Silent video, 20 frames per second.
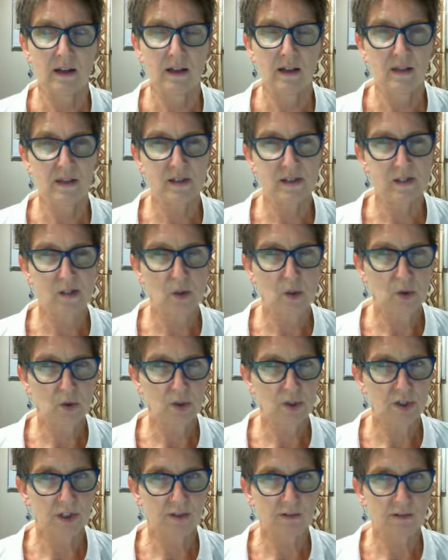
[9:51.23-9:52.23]
The
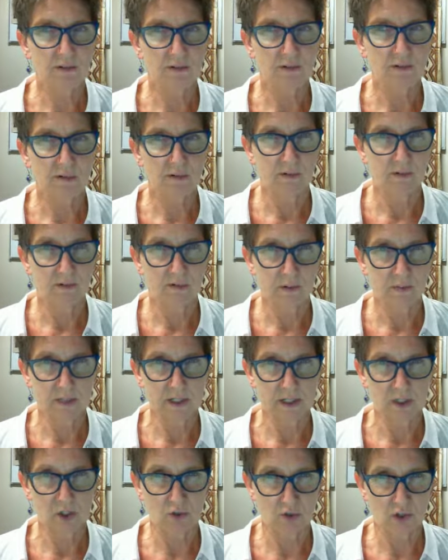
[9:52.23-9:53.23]
solution from
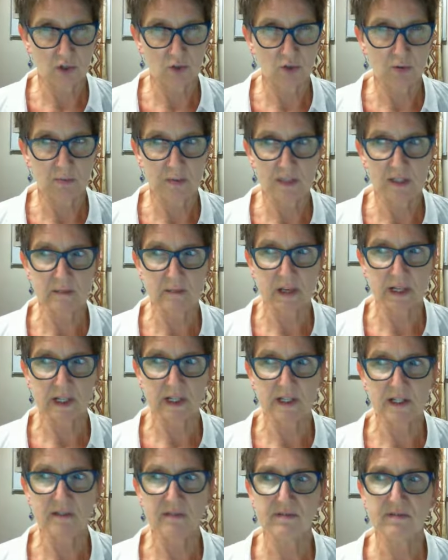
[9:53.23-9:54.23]
a structural
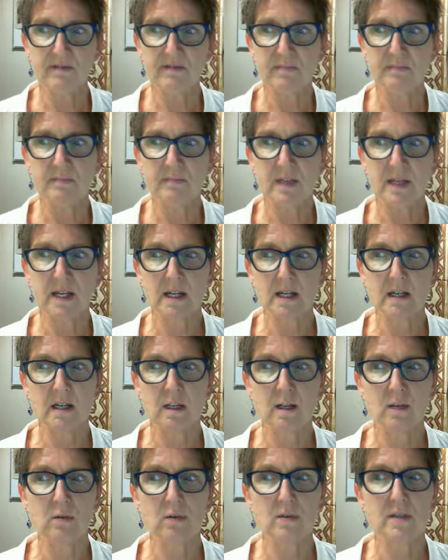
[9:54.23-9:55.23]
perspective
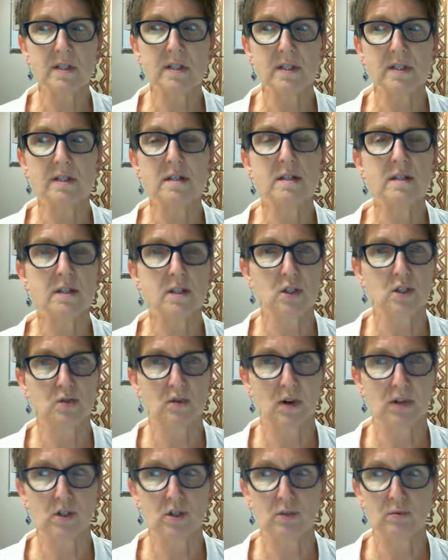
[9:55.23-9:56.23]
looks at
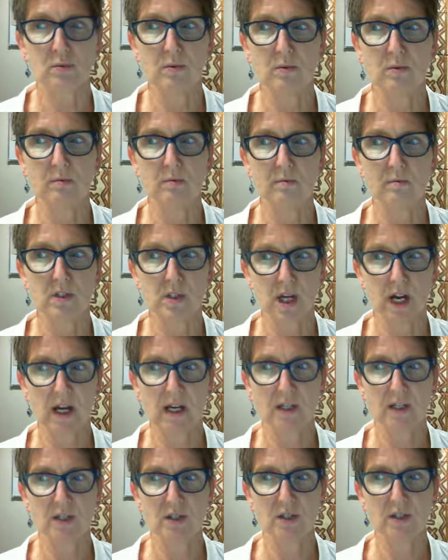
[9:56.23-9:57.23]
structural
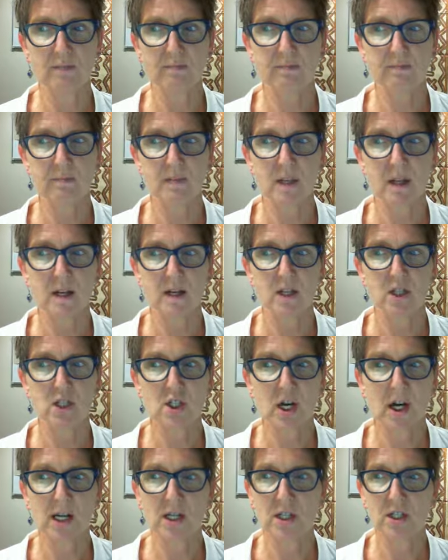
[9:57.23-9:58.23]
change,
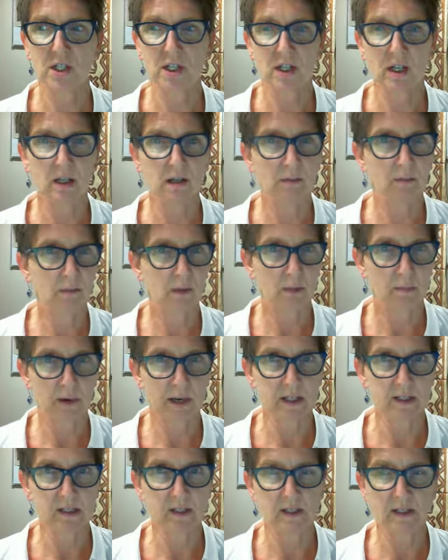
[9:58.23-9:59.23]
changing the
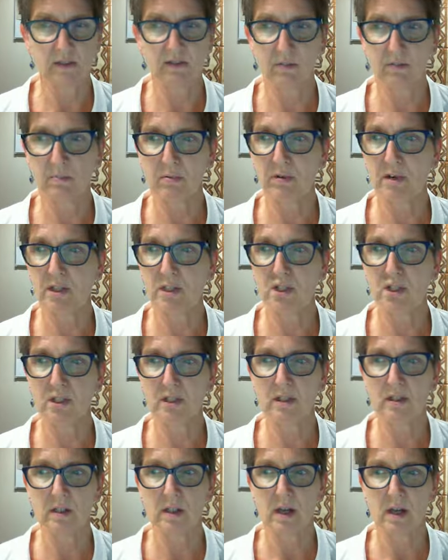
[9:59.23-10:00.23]
basis of
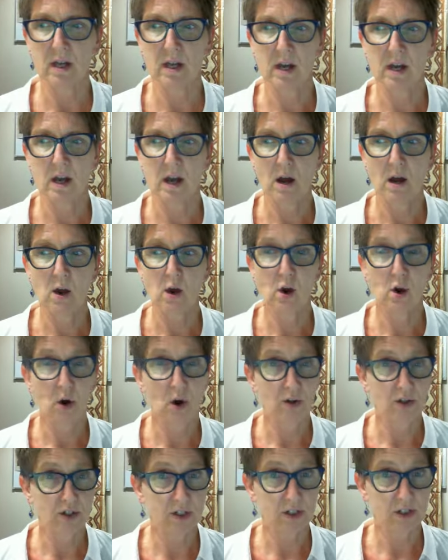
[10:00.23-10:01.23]
oppression,
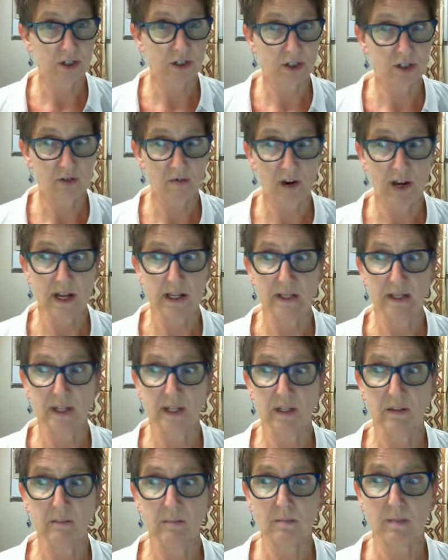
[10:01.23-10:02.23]
consciousness
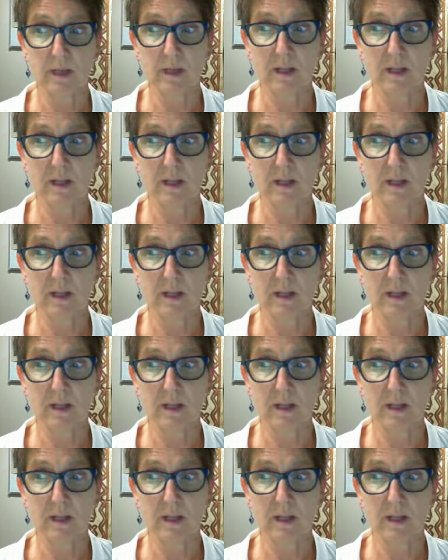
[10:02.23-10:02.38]
raising,